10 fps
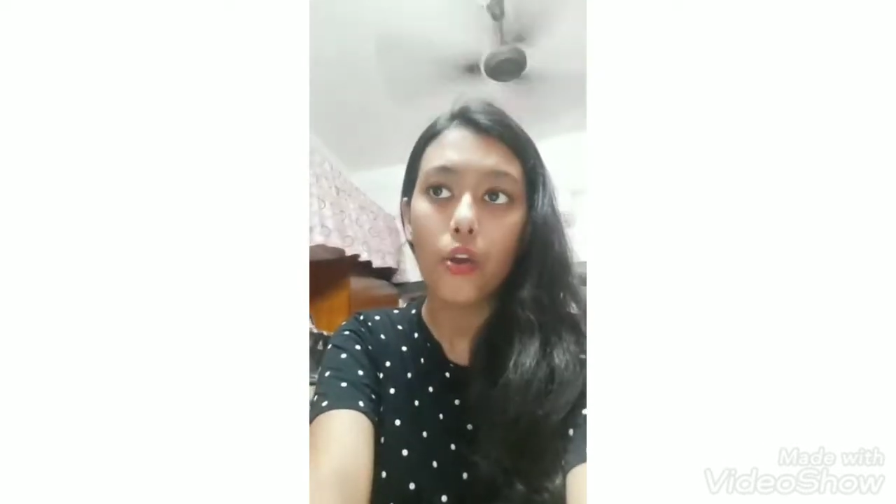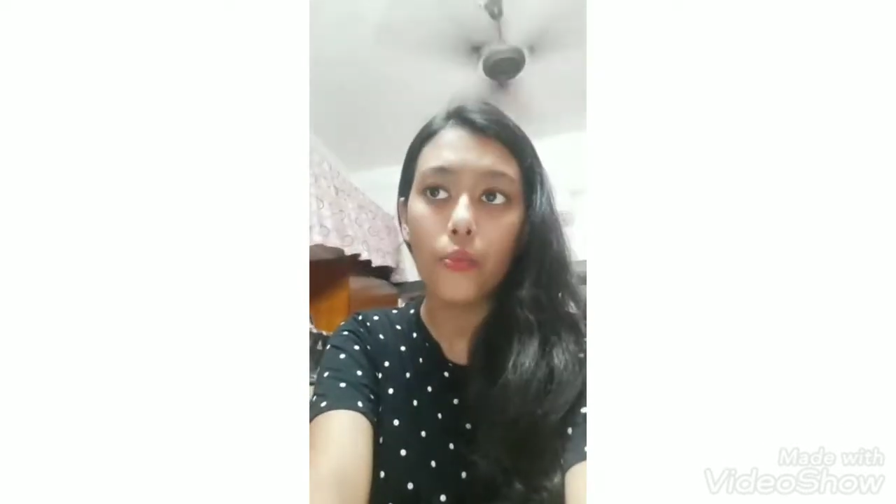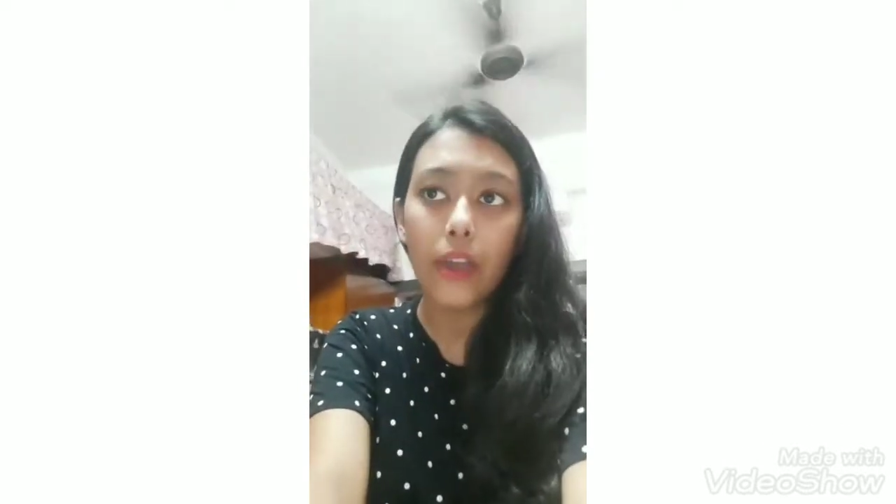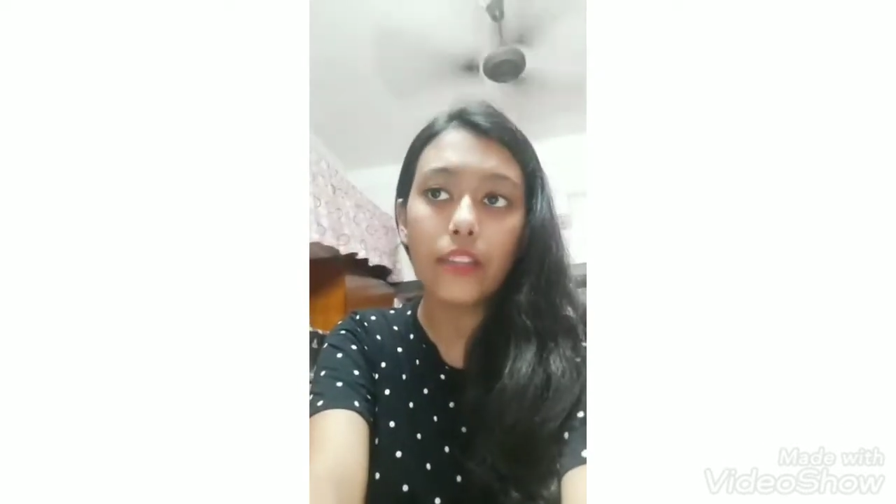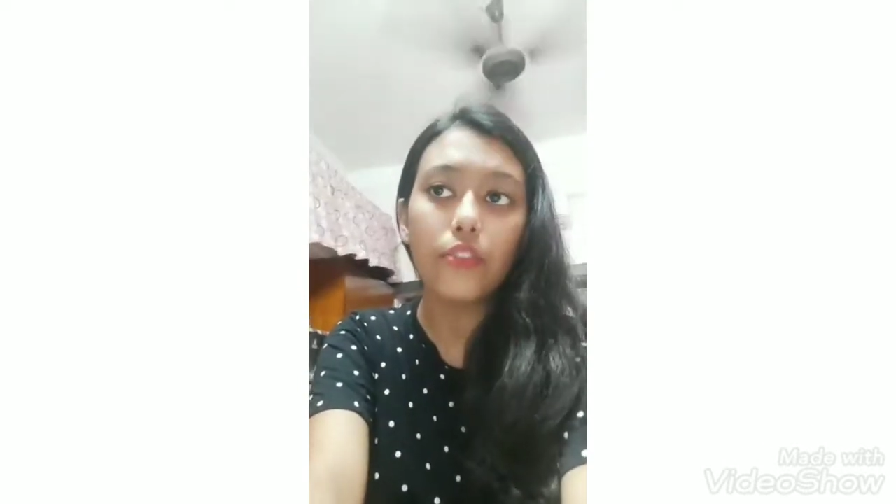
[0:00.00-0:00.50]

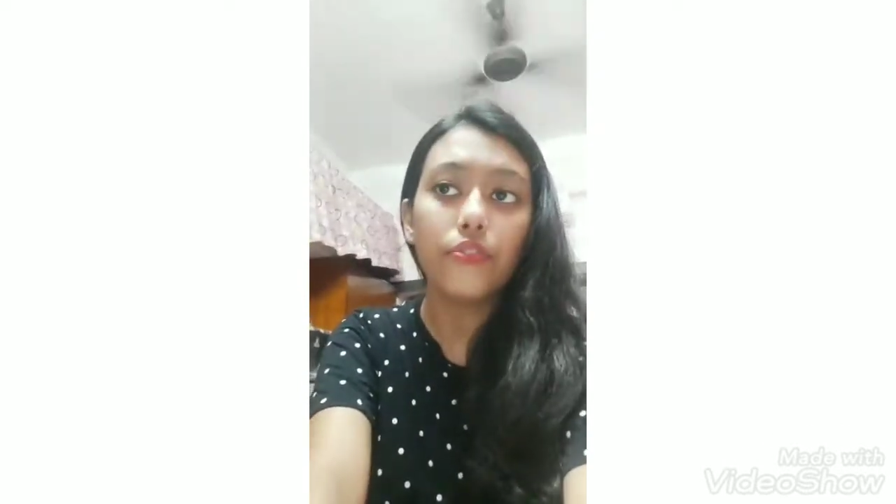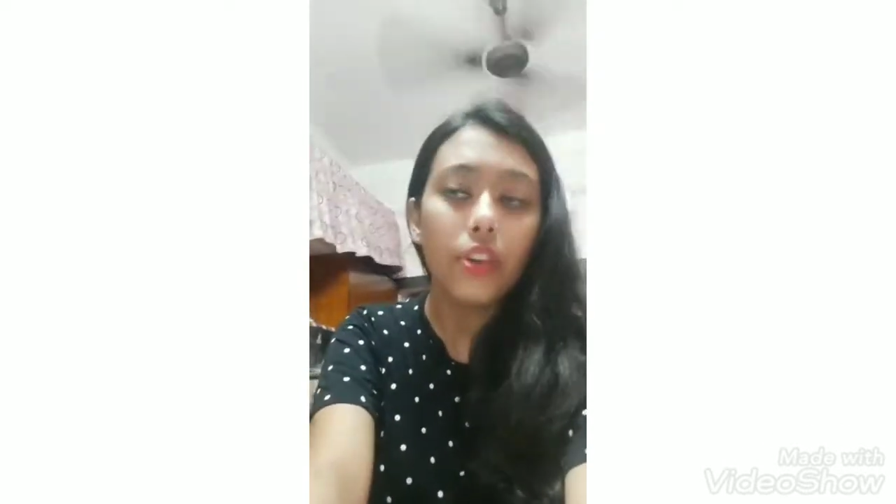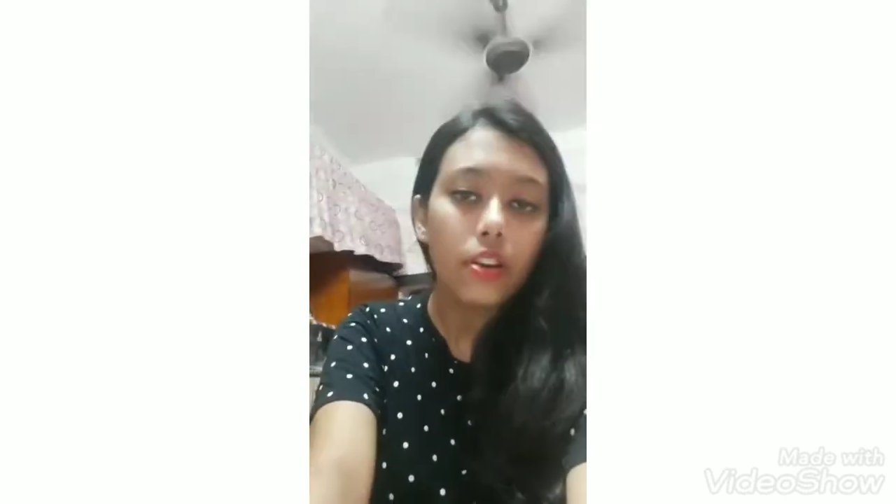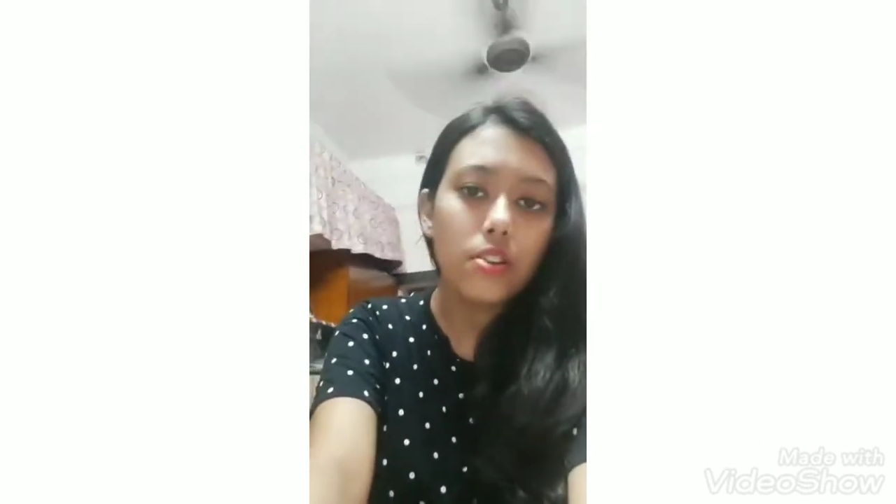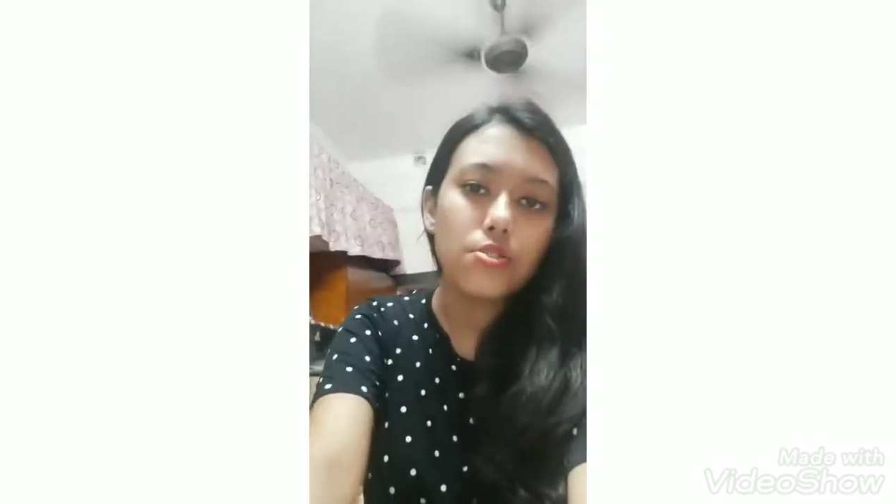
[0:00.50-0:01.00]
where the
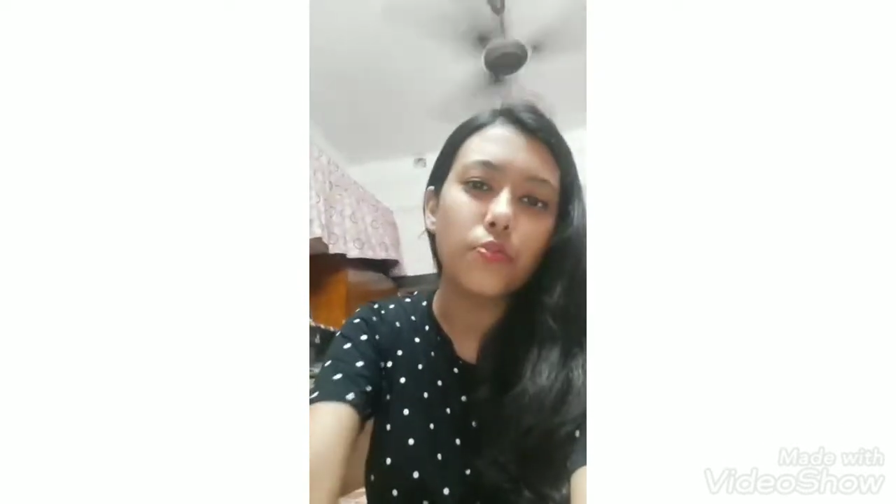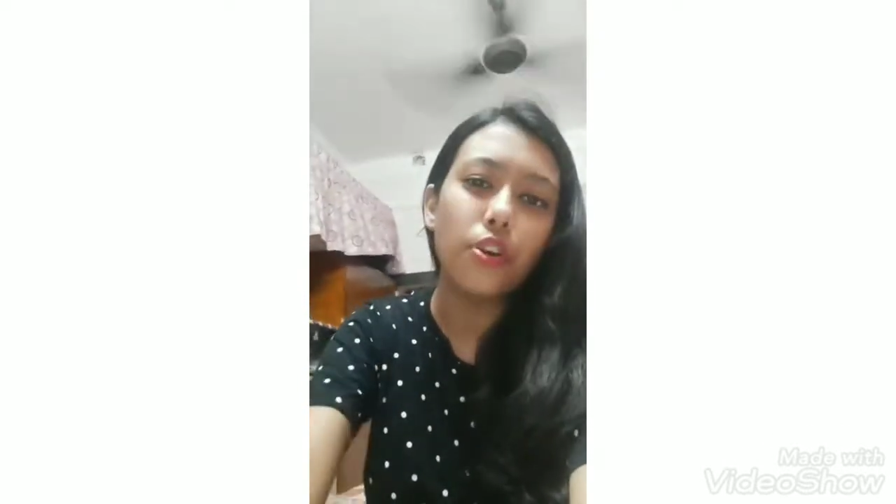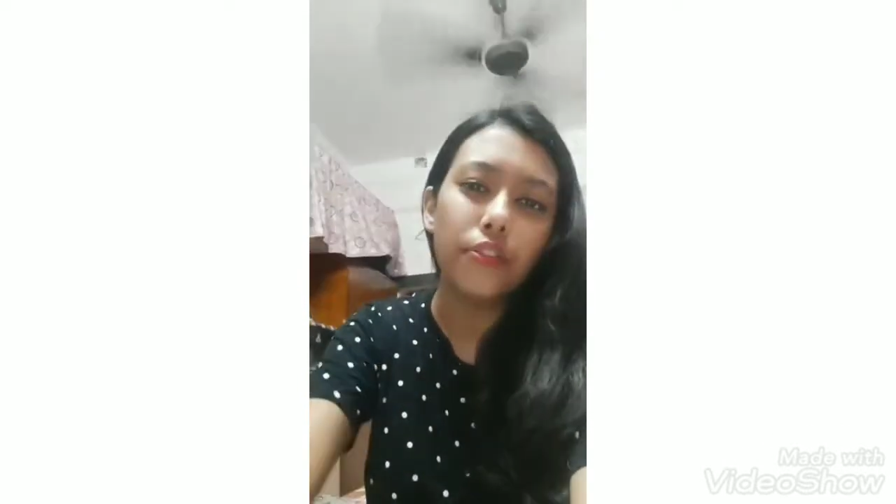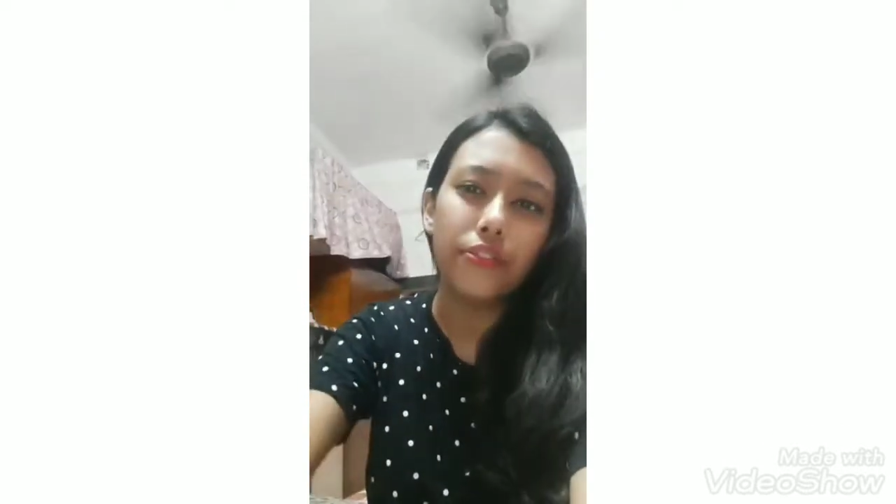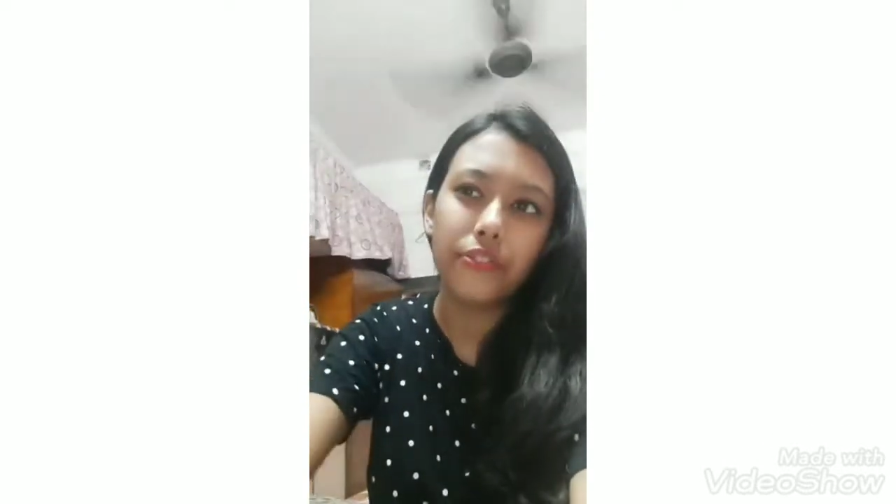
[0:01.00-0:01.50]
figures
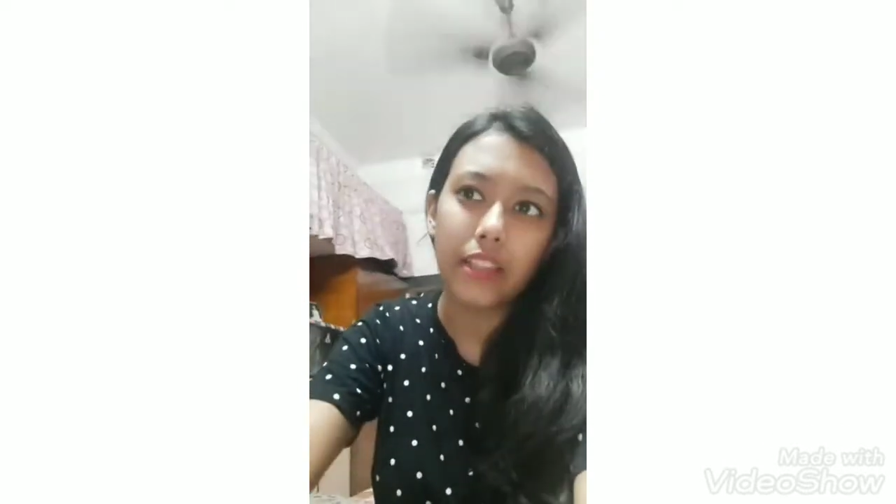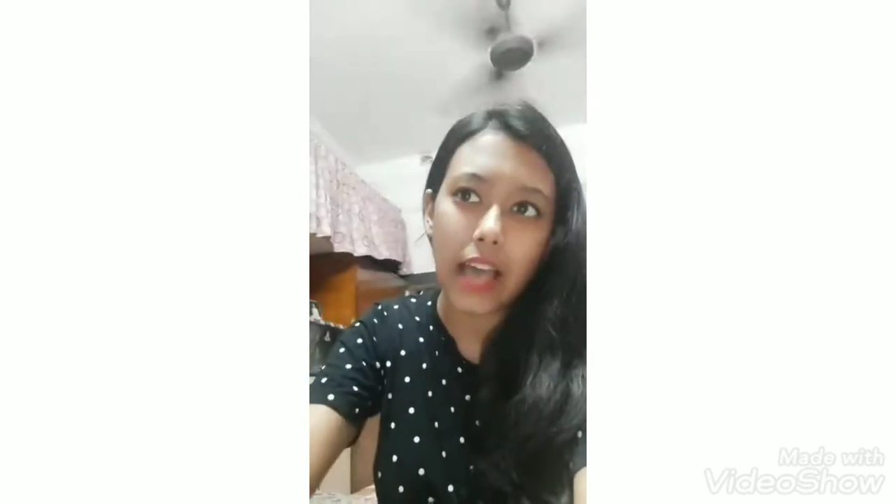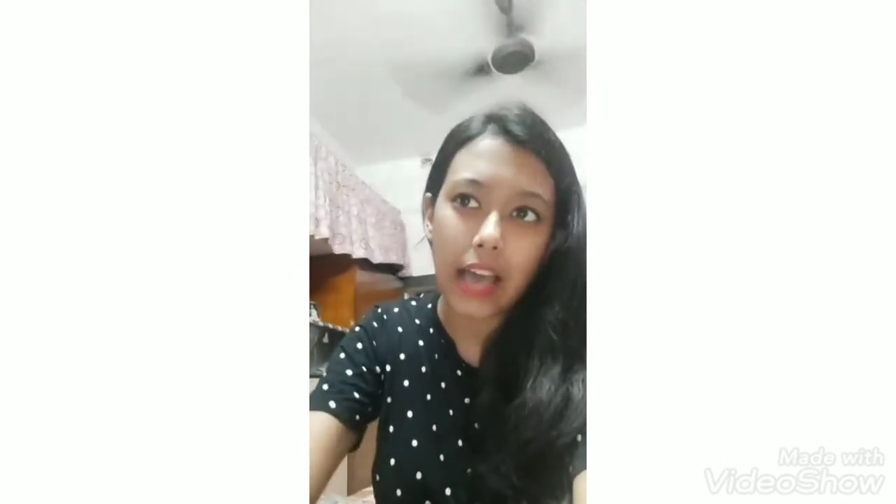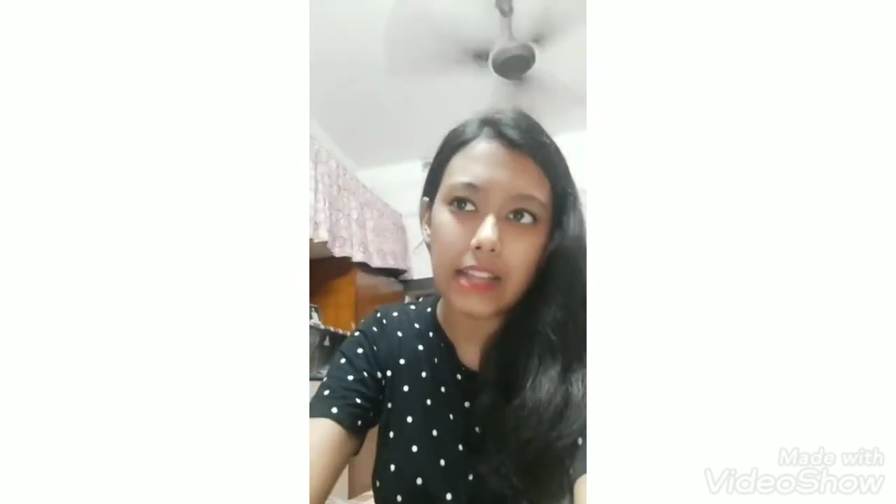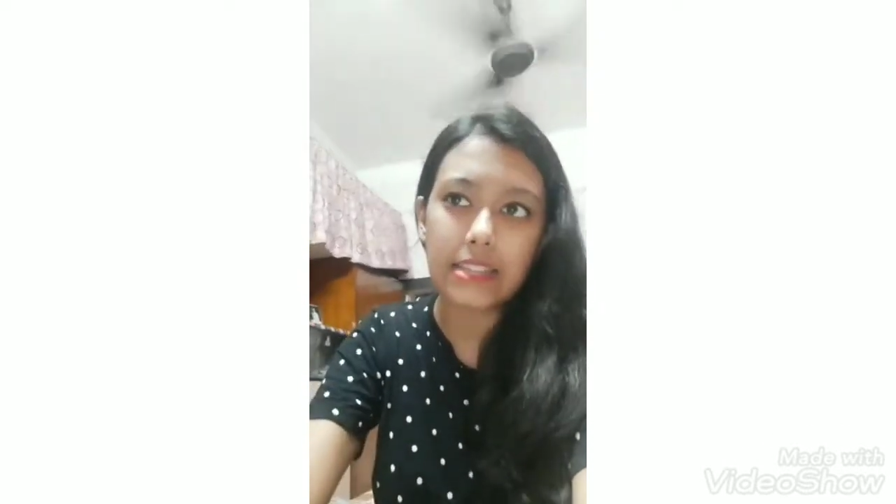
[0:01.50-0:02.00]
were
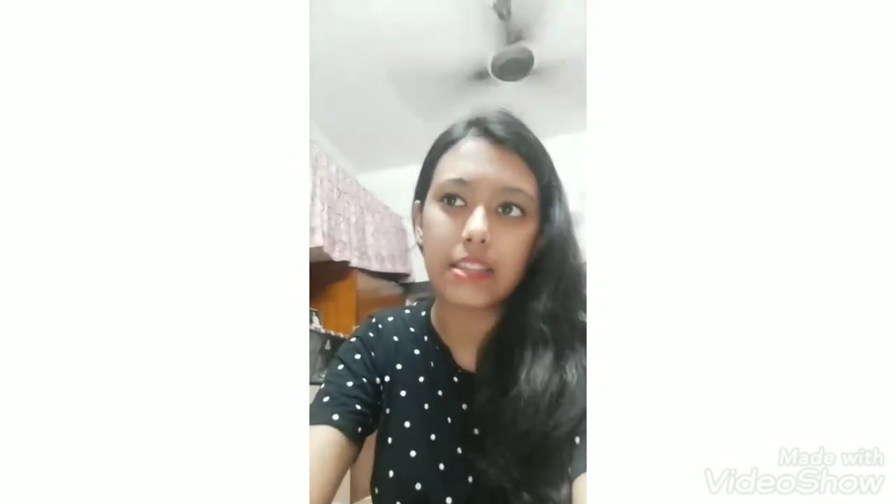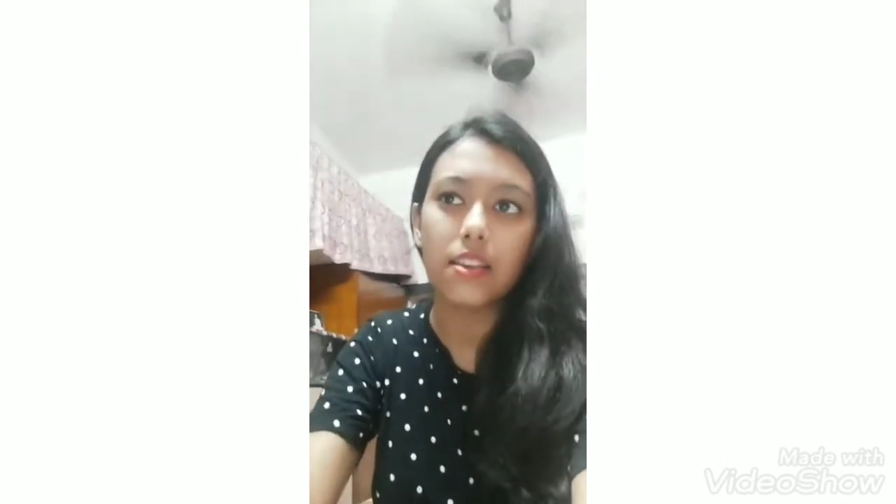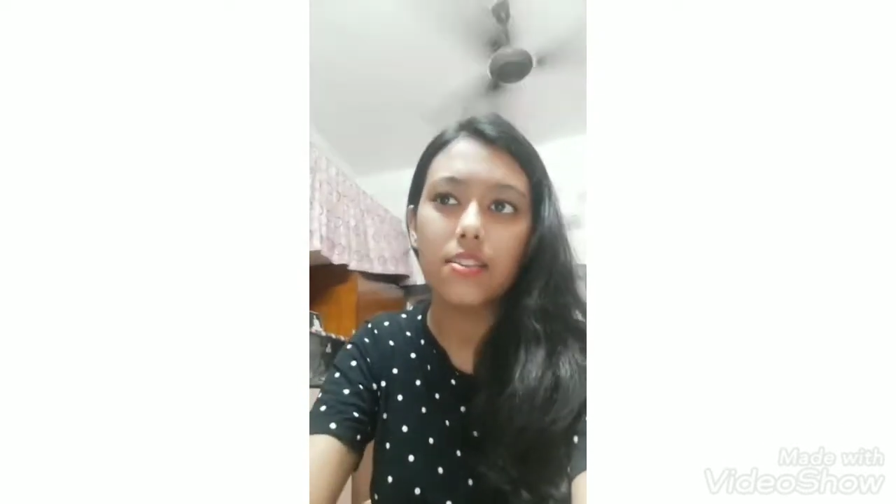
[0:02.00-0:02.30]
flat